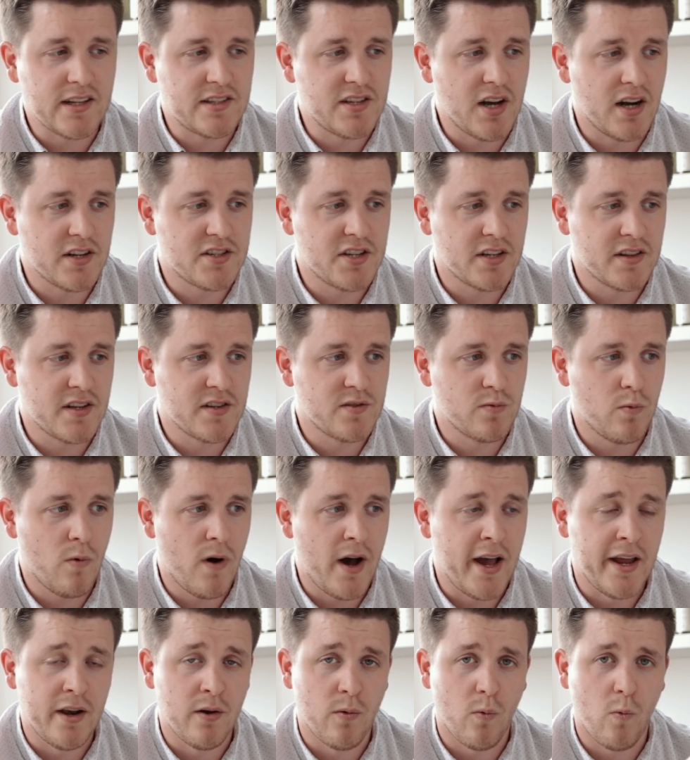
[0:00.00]
touching this
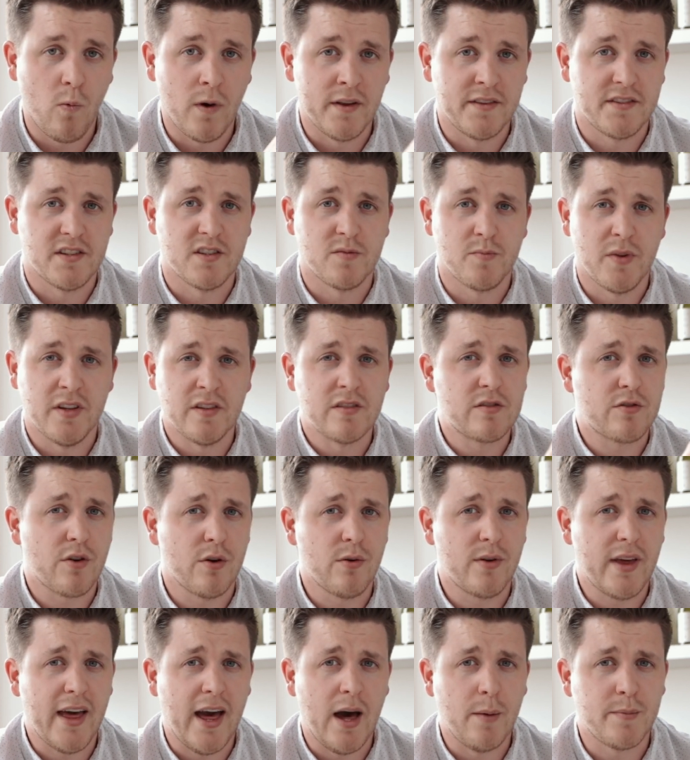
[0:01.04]
wine once it's been
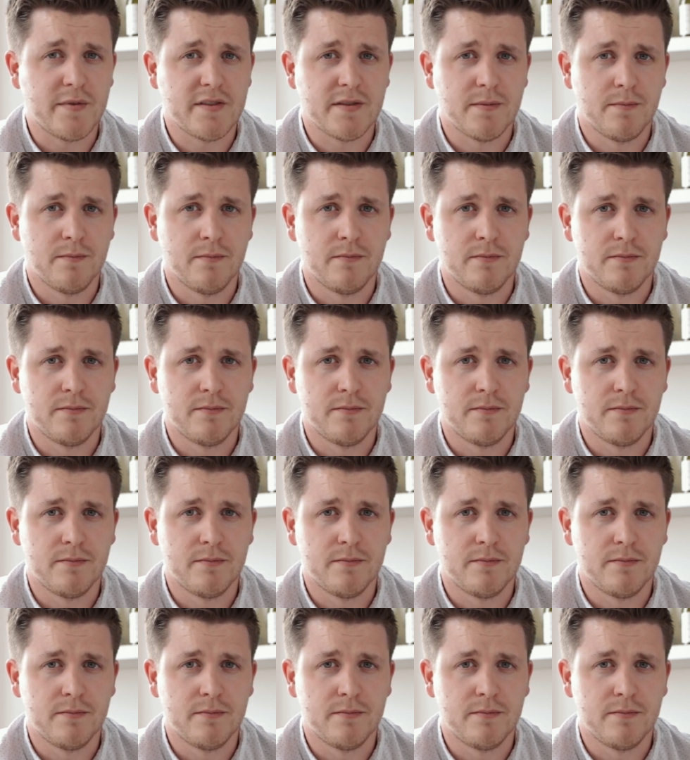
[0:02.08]
screw capped.